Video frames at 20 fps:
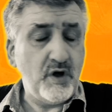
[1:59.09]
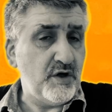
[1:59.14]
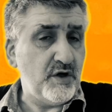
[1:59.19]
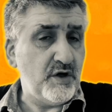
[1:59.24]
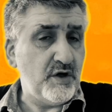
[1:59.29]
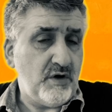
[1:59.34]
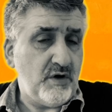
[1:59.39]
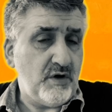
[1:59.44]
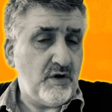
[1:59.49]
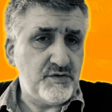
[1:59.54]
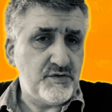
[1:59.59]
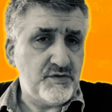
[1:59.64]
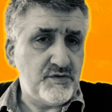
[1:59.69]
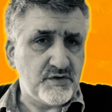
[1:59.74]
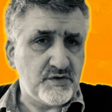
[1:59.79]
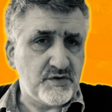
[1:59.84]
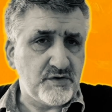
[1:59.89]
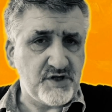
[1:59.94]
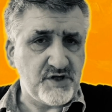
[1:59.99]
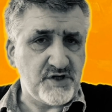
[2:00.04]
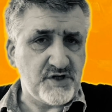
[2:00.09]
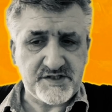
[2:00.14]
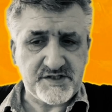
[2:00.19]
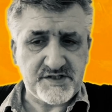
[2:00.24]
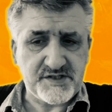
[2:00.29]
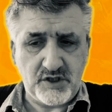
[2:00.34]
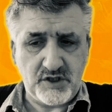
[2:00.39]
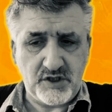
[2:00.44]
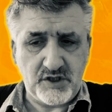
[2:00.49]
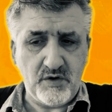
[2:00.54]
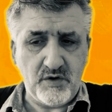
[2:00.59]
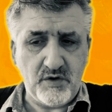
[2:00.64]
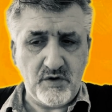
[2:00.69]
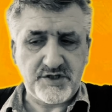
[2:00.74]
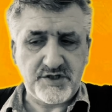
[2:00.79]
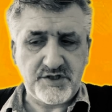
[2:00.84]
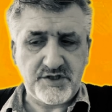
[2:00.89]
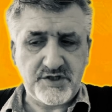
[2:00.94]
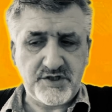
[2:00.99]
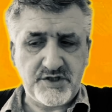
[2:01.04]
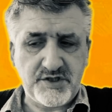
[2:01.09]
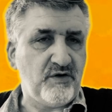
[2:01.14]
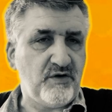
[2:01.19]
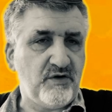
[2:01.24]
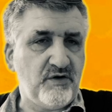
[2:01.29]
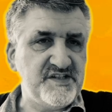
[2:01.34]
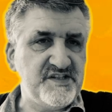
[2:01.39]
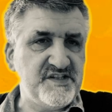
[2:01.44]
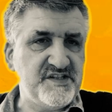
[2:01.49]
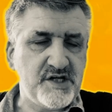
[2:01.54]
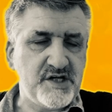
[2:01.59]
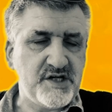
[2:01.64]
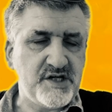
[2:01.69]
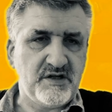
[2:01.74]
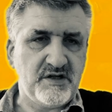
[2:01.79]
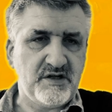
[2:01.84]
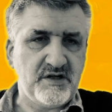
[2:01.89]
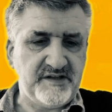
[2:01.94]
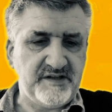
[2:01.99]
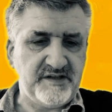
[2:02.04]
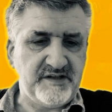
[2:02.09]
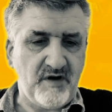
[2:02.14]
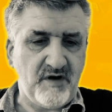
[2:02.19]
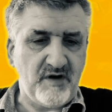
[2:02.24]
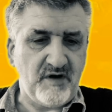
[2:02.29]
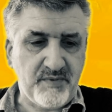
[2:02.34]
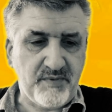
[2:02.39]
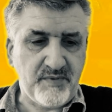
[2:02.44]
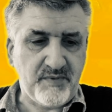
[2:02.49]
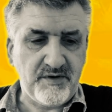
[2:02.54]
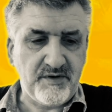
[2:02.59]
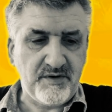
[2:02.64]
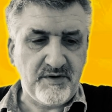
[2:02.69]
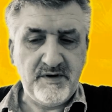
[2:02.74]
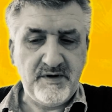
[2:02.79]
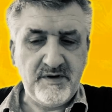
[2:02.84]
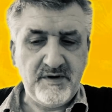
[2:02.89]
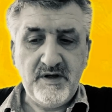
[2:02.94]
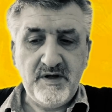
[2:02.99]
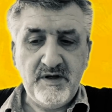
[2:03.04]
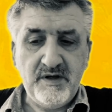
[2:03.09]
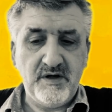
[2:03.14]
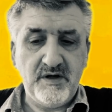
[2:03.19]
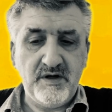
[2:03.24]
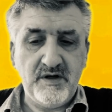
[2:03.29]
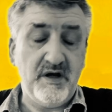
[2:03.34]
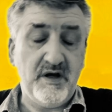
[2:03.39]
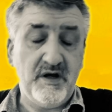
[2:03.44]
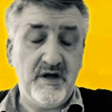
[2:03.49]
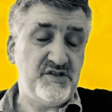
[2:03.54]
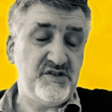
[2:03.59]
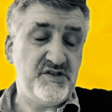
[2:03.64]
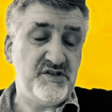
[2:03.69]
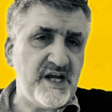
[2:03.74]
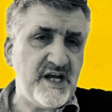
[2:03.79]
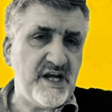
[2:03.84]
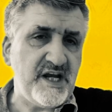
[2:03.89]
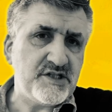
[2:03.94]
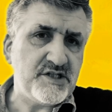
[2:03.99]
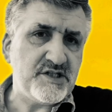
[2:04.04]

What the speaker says: Or you're just a coach, an organizational developer, a change